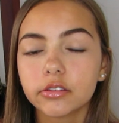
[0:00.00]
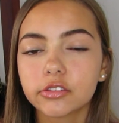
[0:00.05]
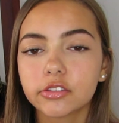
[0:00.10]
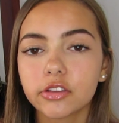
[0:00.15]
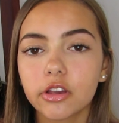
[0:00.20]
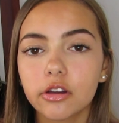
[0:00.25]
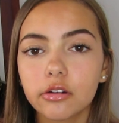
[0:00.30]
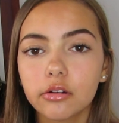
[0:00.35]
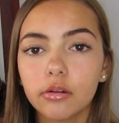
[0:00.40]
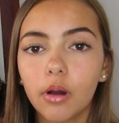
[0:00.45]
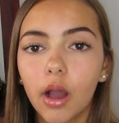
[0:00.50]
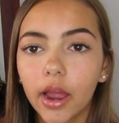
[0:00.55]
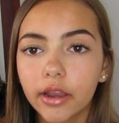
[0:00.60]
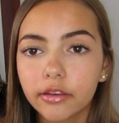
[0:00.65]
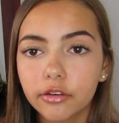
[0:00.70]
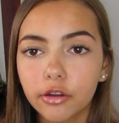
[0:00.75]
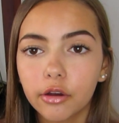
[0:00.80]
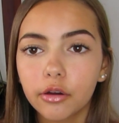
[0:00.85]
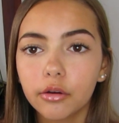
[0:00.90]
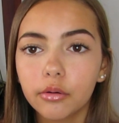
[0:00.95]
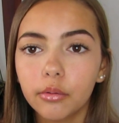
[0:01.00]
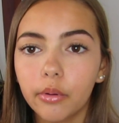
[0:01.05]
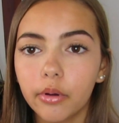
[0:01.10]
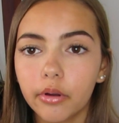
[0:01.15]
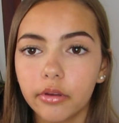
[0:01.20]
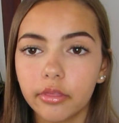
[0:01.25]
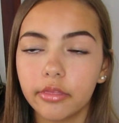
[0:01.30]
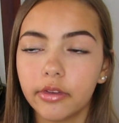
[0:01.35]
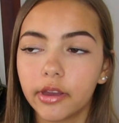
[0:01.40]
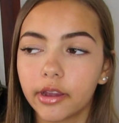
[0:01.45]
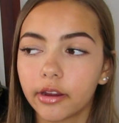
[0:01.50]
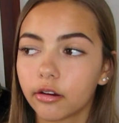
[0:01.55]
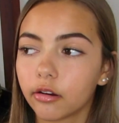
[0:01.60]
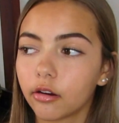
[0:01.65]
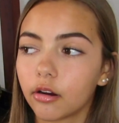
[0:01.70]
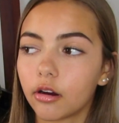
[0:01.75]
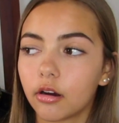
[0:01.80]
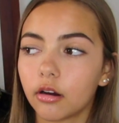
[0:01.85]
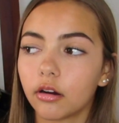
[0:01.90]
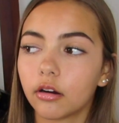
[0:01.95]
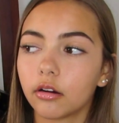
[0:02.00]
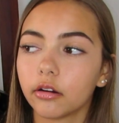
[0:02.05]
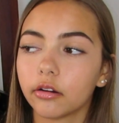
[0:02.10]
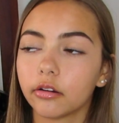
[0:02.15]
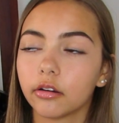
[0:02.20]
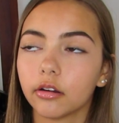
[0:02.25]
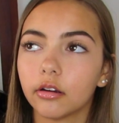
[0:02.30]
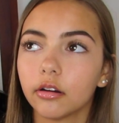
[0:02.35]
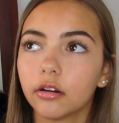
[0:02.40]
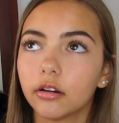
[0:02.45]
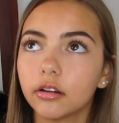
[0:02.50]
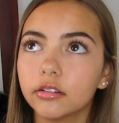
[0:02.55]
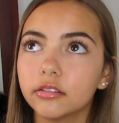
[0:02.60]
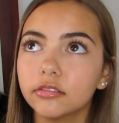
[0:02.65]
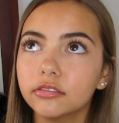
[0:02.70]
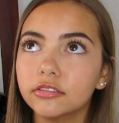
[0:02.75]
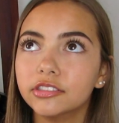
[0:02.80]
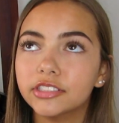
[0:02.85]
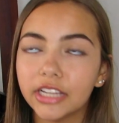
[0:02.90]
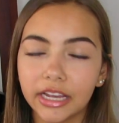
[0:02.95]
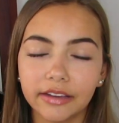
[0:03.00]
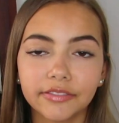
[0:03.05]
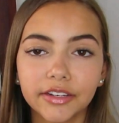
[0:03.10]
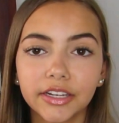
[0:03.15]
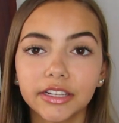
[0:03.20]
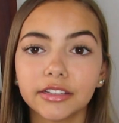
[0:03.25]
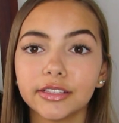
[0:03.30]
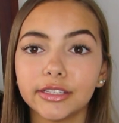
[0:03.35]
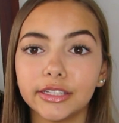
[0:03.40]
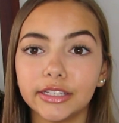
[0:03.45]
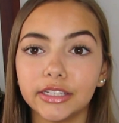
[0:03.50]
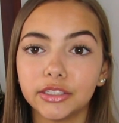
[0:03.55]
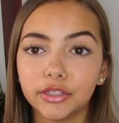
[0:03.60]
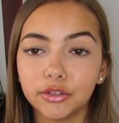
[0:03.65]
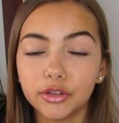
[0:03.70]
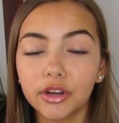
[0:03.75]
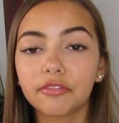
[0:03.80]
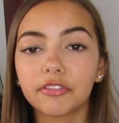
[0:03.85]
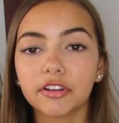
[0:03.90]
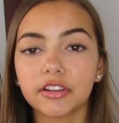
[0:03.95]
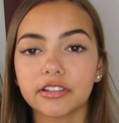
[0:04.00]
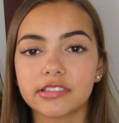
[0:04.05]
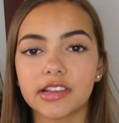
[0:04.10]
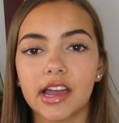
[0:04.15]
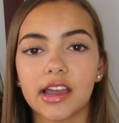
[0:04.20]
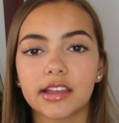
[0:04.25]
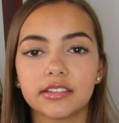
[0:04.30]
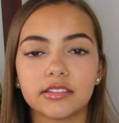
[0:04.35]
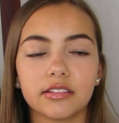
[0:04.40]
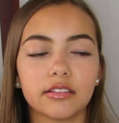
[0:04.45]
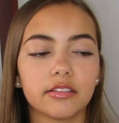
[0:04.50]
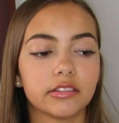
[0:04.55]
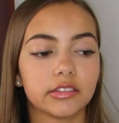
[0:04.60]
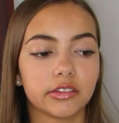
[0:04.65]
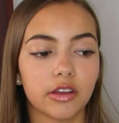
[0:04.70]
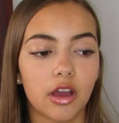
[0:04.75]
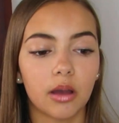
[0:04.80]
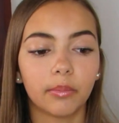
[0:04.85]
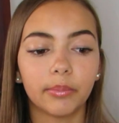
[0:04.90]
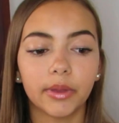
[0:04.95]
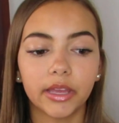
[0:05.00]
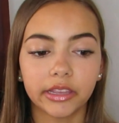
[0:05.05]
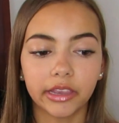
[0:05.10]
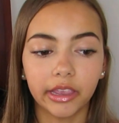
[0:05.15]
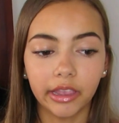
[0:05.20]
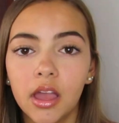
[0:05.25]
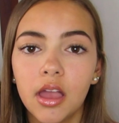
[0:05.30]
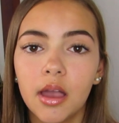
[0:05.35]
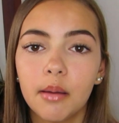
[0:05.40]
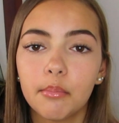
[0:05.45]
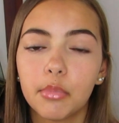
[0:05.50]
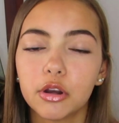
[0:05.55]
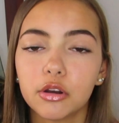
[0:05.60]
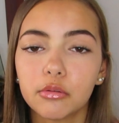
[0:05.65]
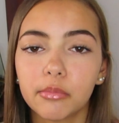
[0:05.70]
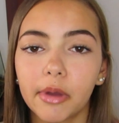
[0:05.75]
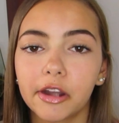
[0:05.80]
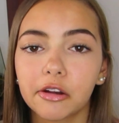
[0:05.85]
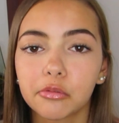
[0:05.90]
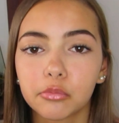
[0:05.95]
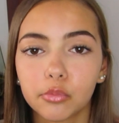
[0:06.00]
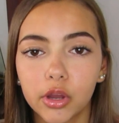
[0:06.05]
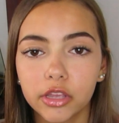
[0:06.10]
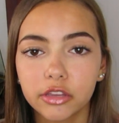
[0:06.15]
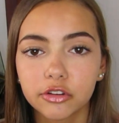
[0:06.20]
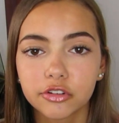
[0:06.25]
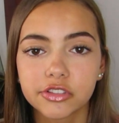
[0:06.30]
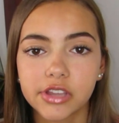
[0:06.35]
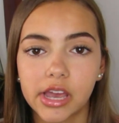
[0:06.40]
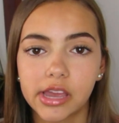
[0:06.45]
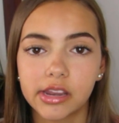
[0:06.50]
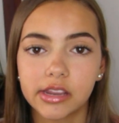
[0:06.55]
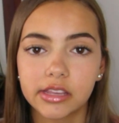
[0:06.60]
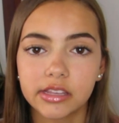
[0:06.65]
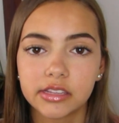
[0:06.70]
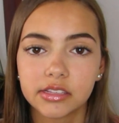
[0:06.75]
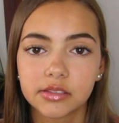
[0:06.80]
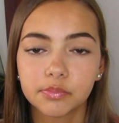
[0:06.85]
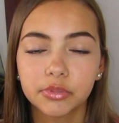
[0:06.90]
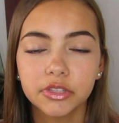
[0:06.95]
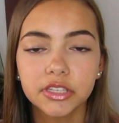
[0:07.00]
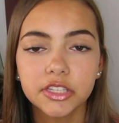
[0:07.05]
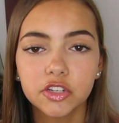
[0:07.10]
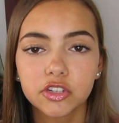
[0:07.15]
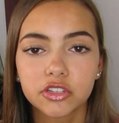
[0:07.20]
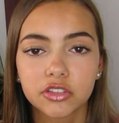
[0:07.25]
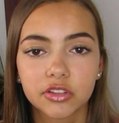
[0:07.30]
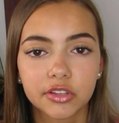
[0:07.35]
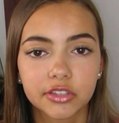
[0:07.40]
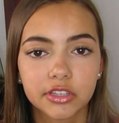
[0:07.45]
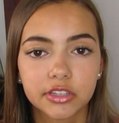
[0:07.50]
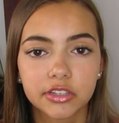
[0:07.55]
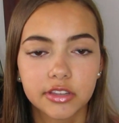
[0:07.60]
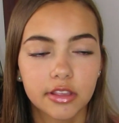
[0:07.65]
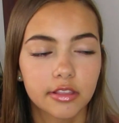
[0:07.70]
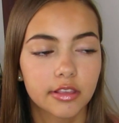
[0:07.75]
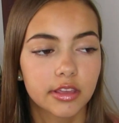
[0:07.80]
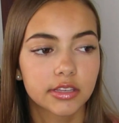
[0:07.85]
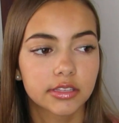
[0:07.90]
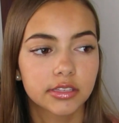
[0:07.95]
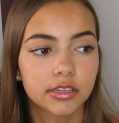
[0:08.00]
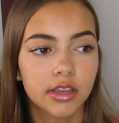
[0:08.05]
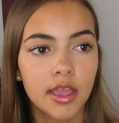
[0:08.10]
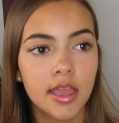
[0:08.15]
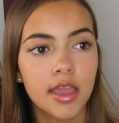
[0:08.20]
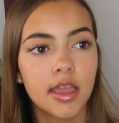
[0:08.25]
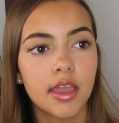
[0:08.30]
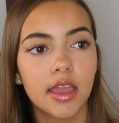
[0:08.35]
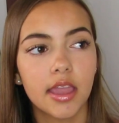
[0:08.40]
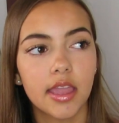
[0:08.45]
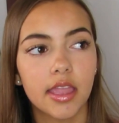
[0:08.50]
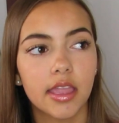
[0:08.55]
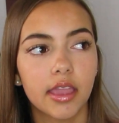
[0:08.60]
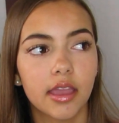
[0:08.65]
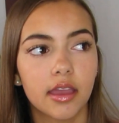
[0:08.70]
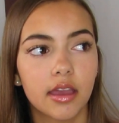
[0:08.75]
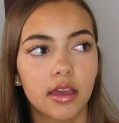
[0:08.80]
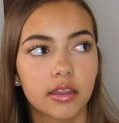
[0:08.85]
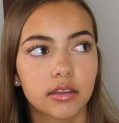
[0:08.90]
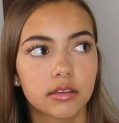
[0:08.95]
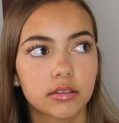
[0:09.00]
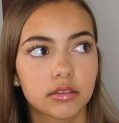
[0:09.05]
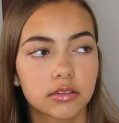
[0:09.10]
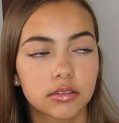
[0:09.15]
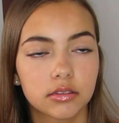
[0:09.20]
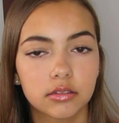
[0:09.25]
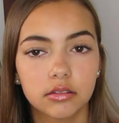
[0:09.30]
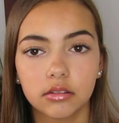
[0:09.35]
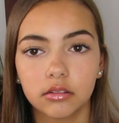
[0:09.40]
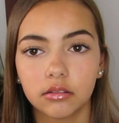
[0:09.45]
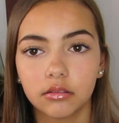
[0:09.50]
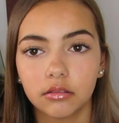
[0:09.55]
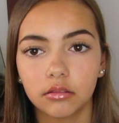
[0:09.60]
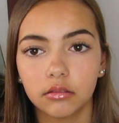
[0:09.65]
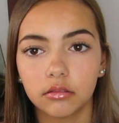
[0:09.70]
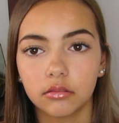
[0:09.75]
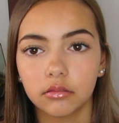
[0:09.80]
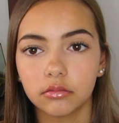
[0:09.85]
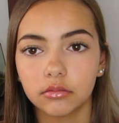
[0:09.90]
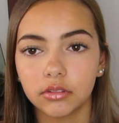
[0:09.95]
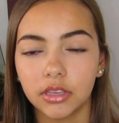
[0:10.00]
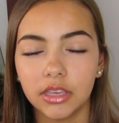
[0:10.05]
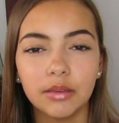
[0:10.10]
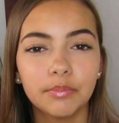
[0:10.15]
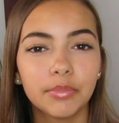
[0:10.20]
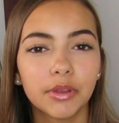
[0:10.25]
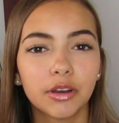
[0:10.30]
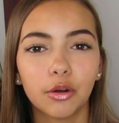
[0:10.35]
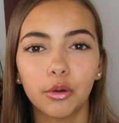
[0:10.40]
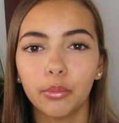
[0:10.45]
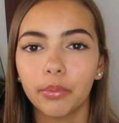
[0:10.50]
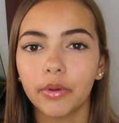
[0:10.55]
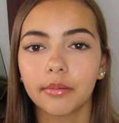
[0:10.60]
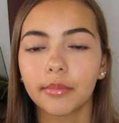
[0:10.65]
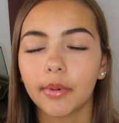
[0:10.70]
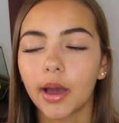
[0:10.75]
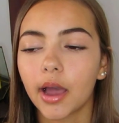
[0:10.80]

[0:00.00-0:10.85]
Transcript: So I know there are definitely two different sides to this topic, but no matter what your side is, please just listen to this and keep an open